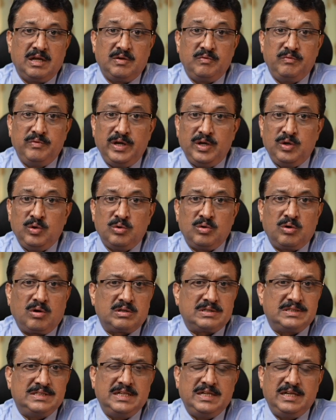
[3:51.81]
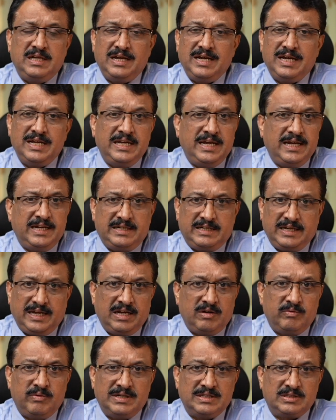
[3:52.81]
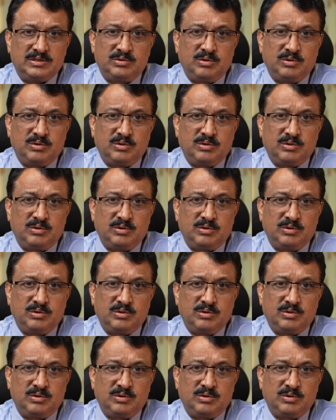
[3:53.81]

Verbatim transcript: We do not see any tailwinds.